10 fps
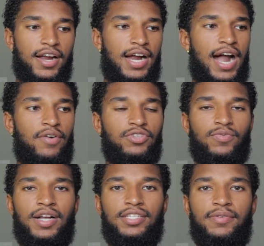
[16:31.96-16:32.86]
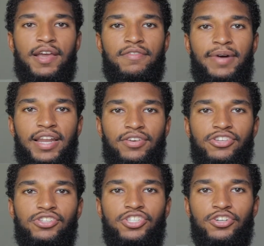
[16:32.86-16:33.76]
I was watching everybody on
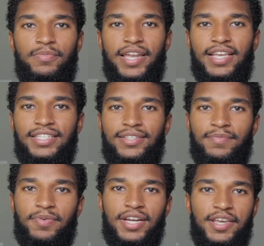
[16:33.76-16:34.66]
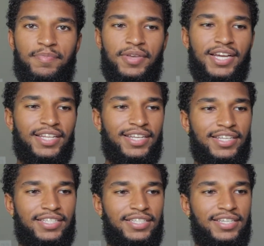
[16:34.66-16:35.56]
YouTube, and it's pretty appealing
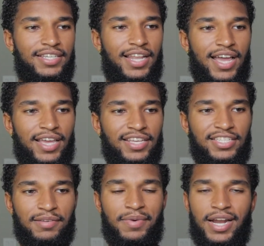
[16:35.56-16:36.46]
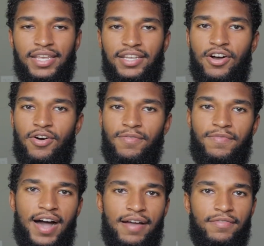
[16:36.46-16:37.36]
to see like somebody go on
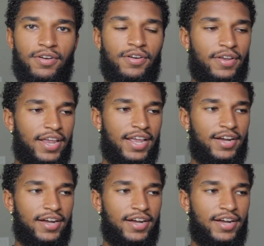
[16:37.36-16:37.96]
Fiverr.